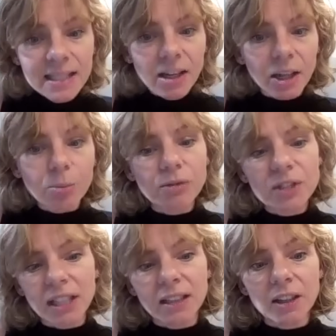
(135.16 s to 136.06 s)
this type
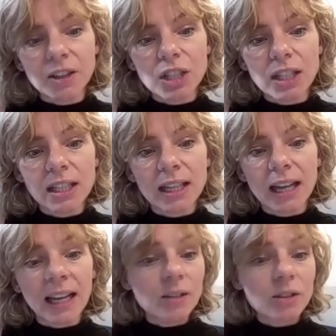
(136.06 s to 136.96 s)
of
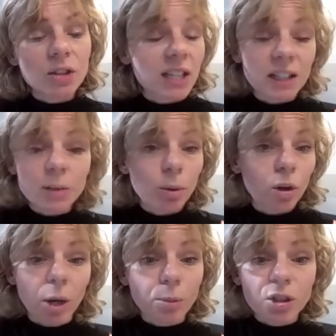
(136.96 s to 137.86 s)
technology allows us to
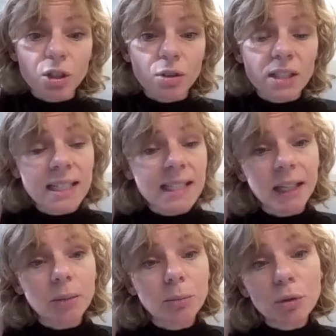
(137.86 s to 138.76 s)
explore
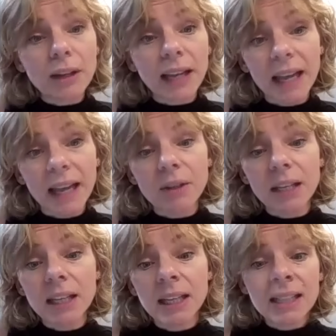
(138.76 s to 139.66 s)
opportunities like moving
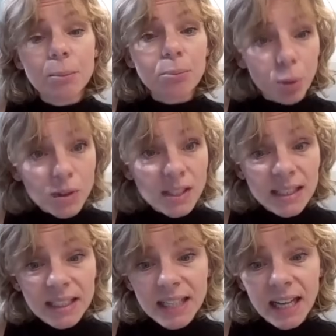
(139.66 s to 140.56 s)
heavy
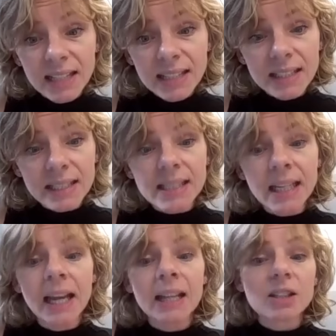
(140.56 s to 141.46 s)
processing tasks